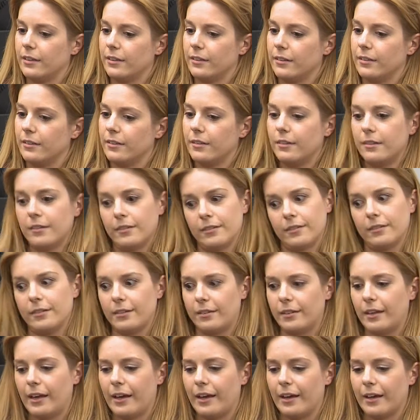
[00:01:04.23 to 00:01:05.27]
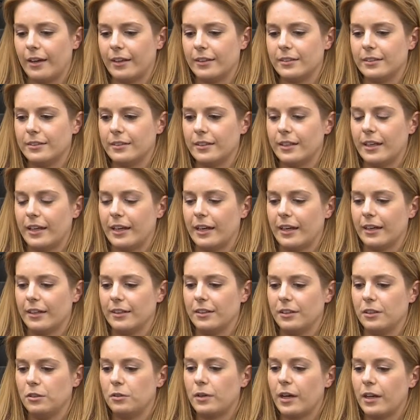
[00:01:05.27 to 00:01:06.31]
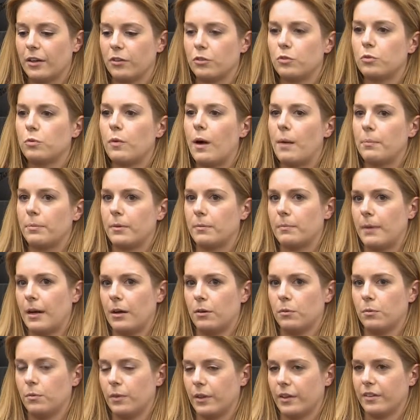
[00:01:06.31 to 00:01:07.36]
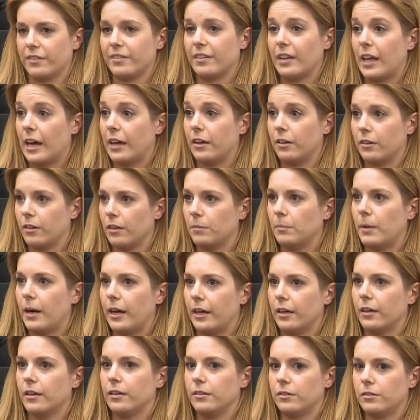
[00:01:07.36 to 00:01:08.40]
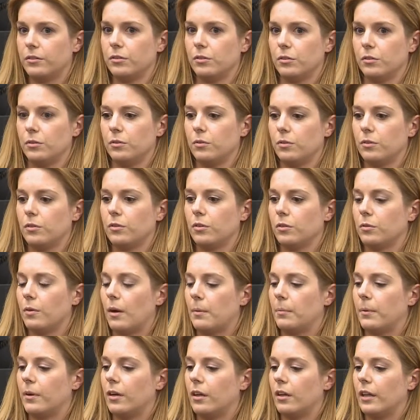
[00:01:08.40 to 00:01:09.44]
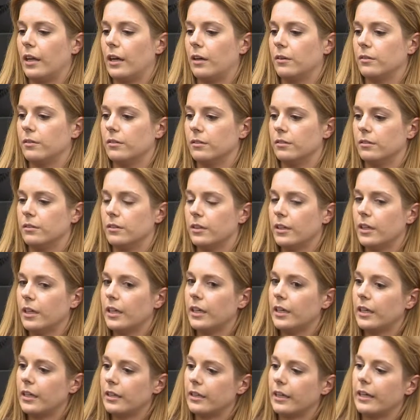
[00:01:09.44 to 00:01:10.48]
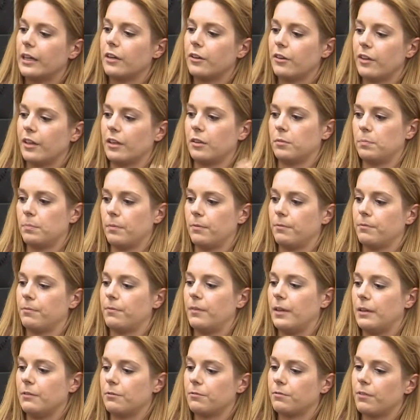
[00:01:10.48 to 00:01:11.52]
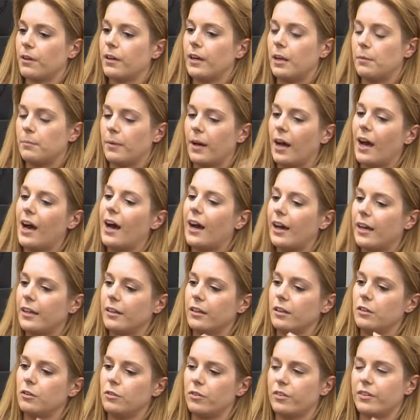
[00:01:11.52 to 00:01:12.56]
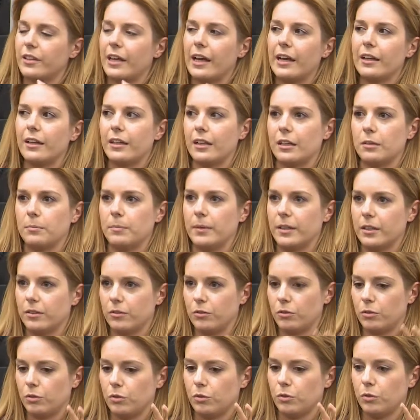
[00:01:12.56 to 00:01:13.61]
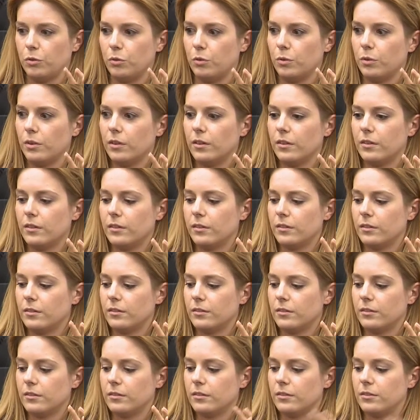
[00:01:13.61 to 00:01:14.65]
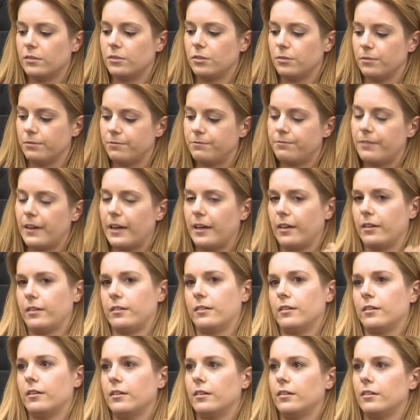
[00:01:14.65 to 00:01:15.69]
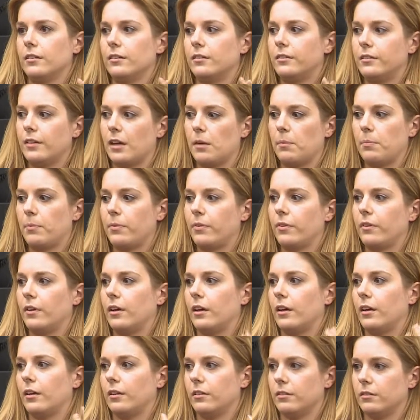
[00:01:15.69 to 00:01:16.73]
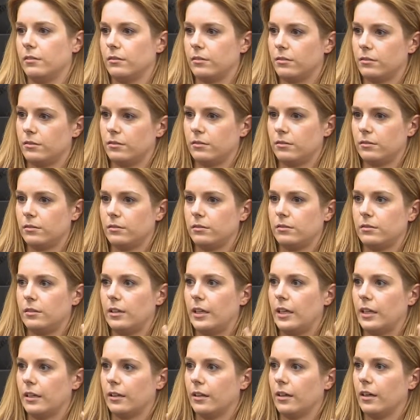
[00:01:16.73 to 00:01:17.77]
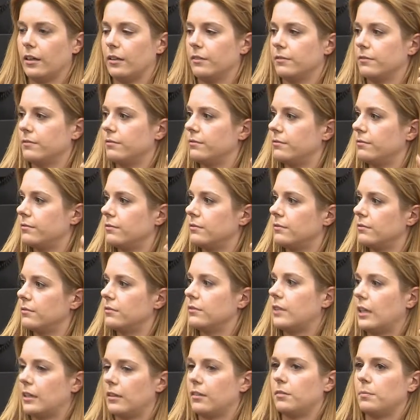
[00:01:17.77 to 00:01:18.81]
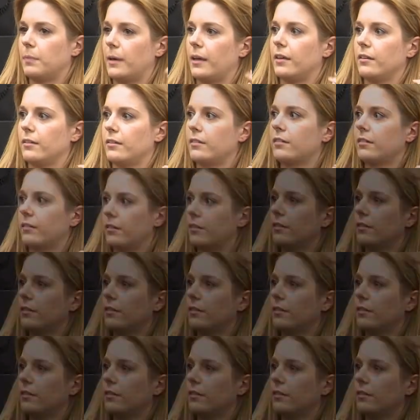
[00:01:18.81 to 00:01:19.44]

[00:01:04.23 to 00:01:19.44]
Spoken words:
and this hand, and you kind of swap them out with a slider on Maya to swap it all out. Layer things in front and behind, and you scaling a bit to fake depth and kind of that space.